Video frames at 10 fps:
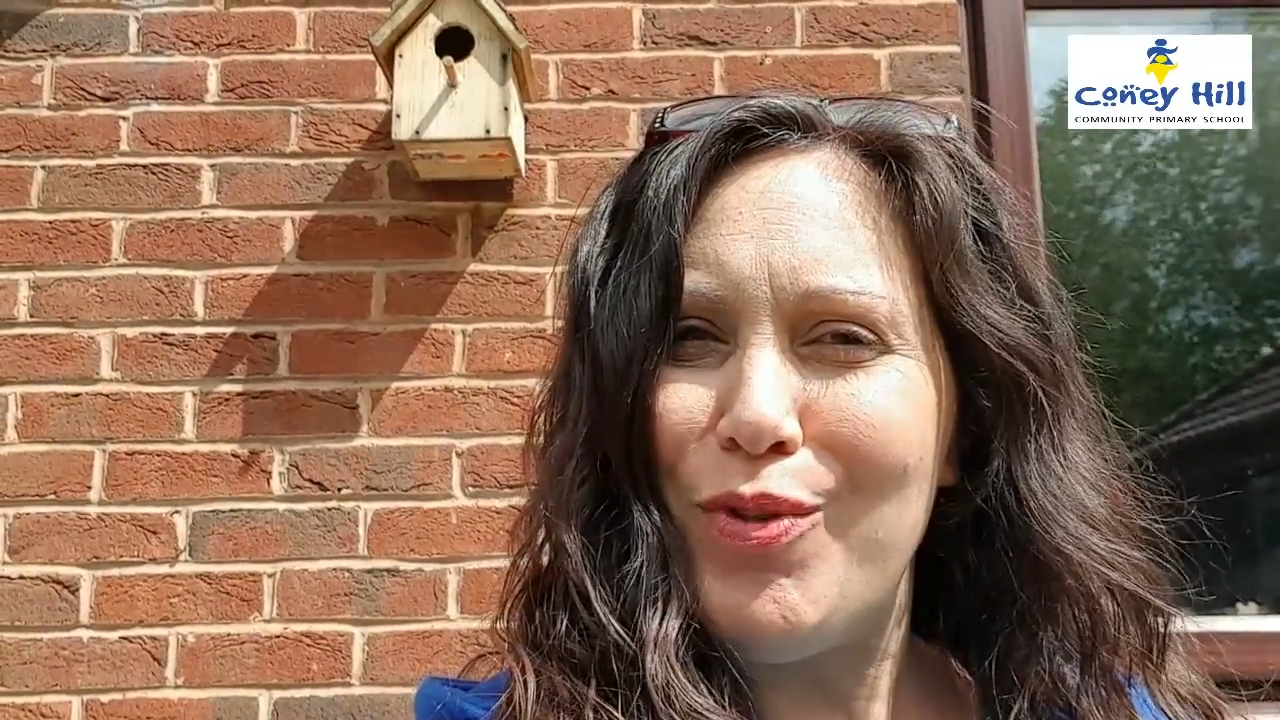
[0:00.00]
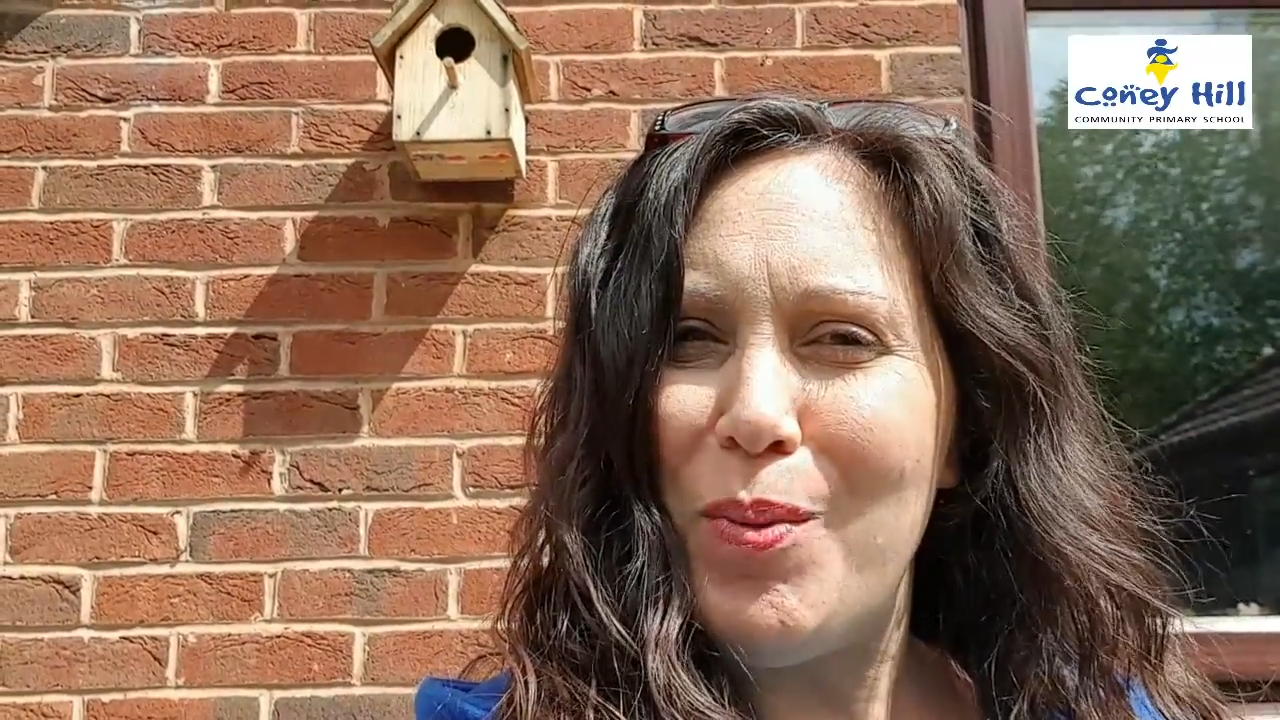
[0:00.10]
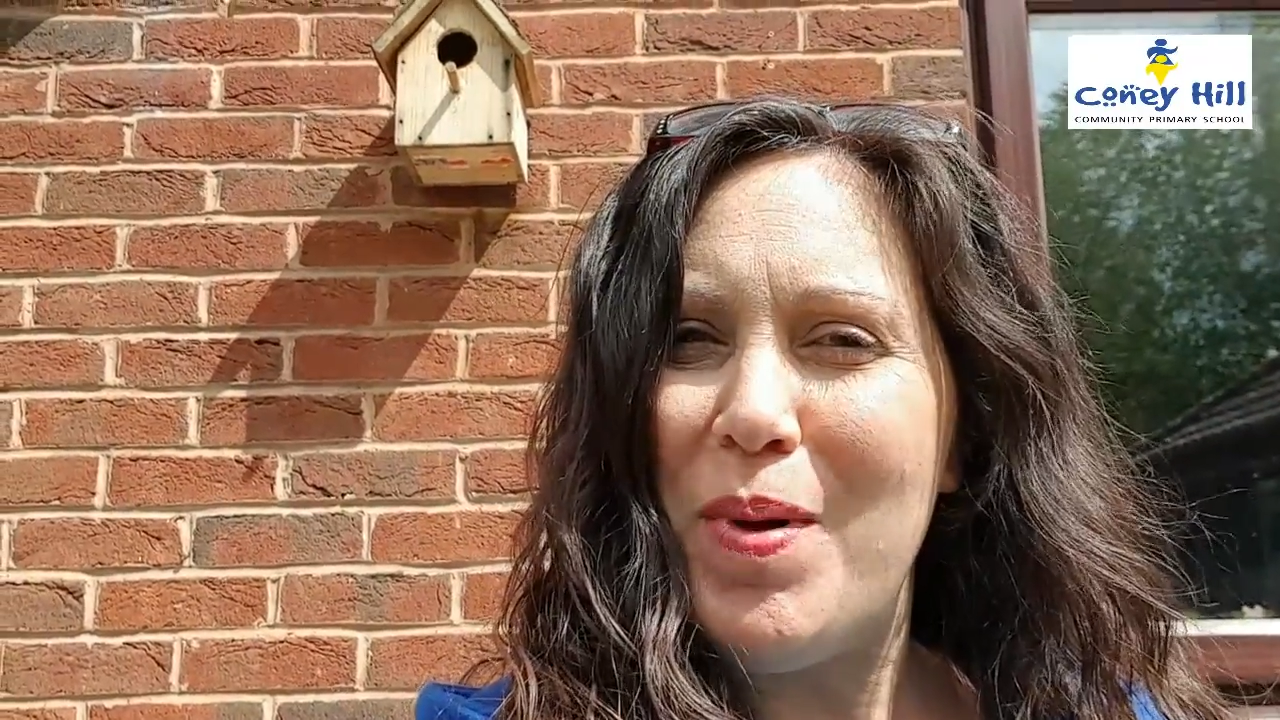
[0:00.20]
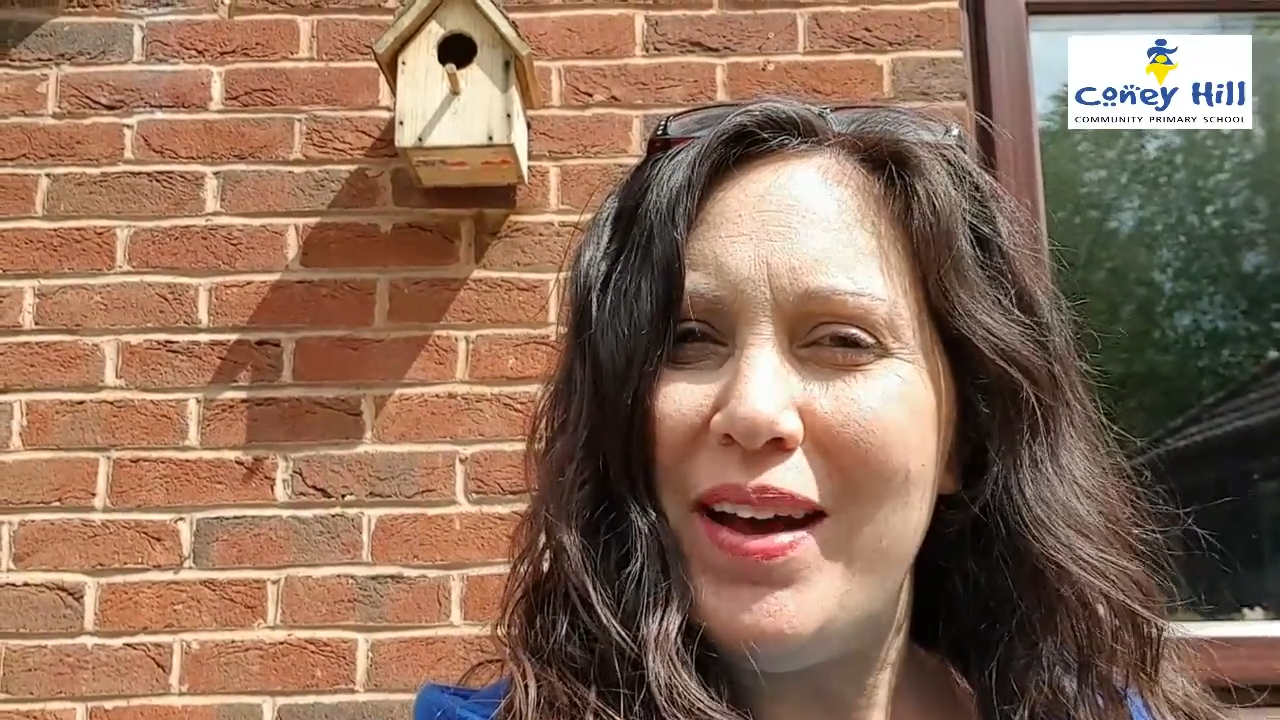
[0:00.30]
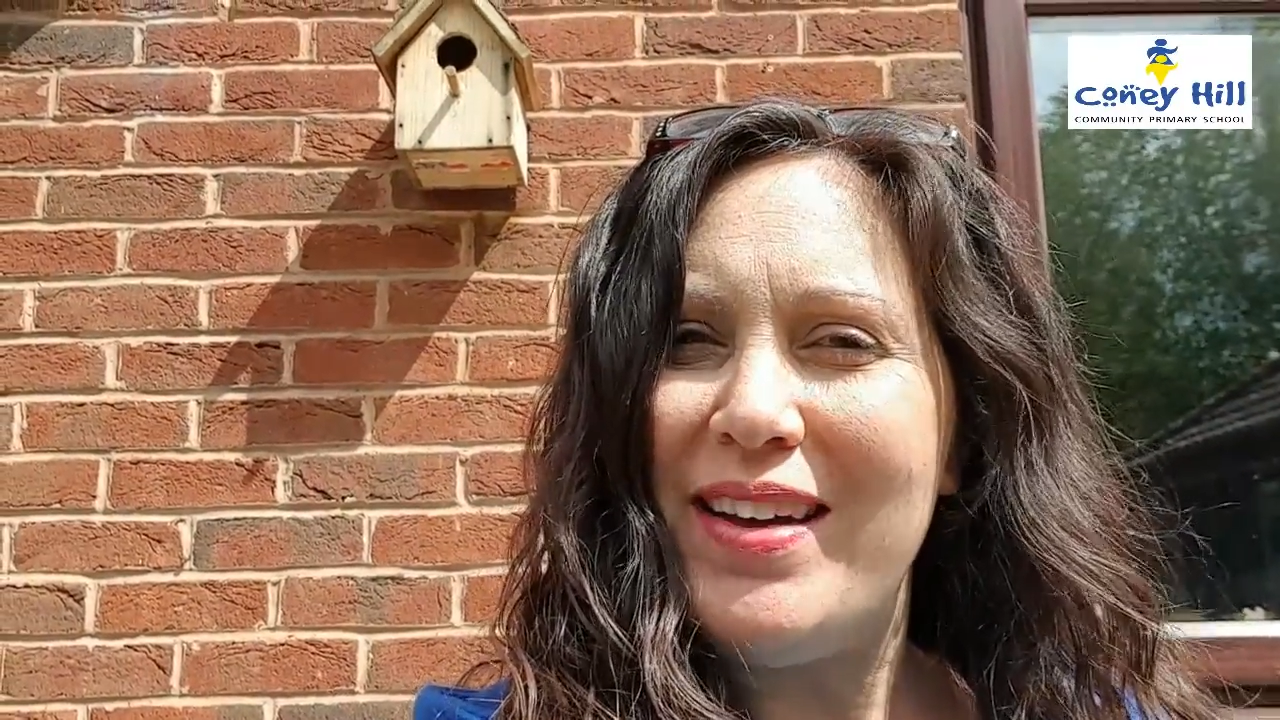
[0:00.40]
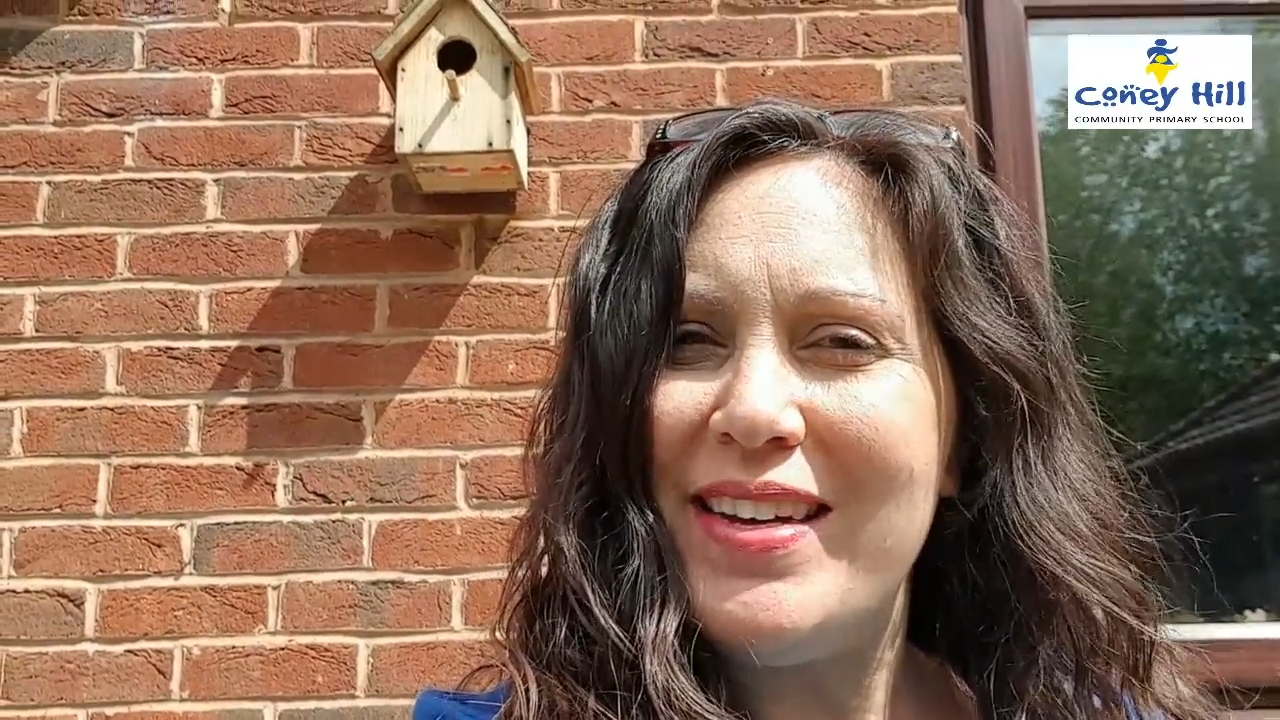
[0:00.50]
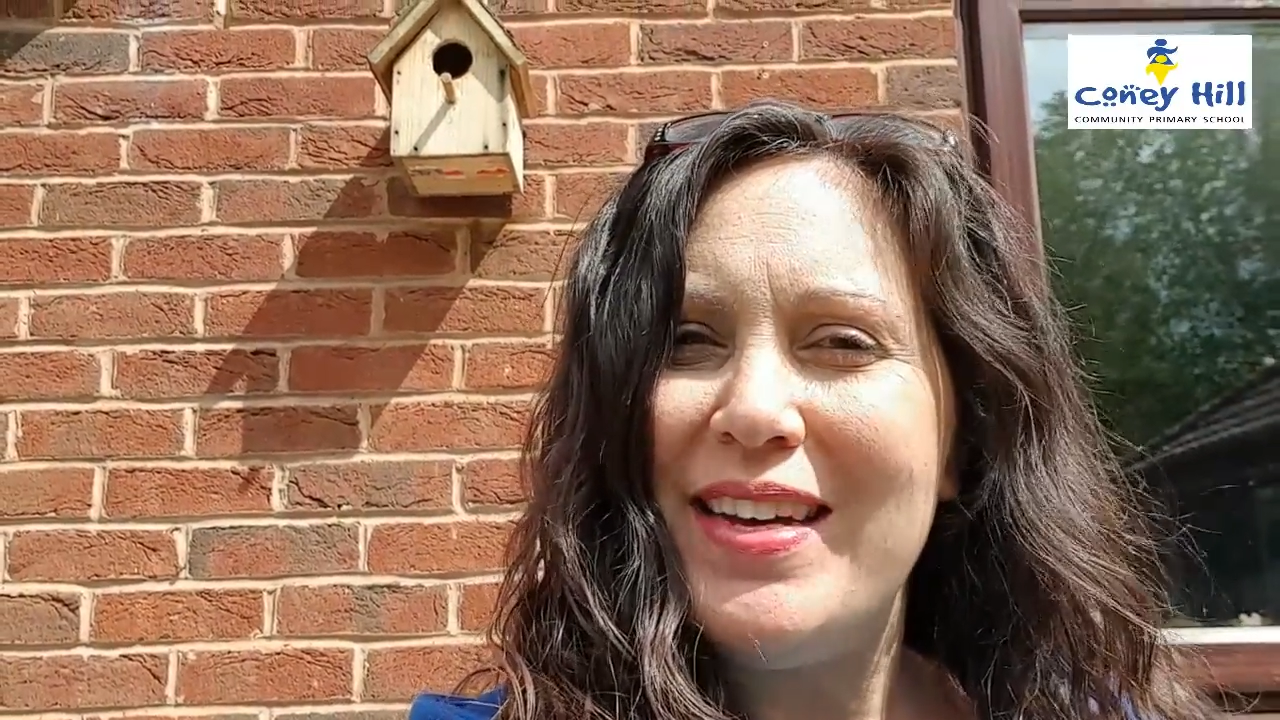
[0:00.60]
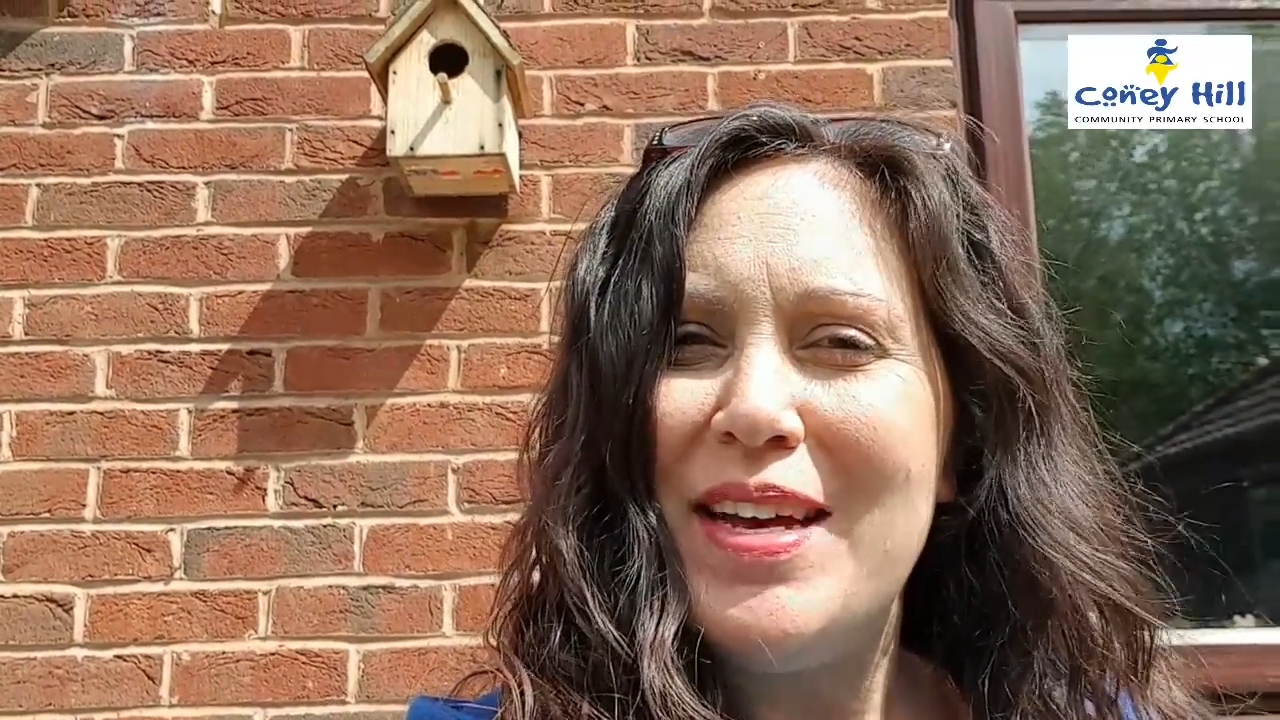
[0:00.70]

from her,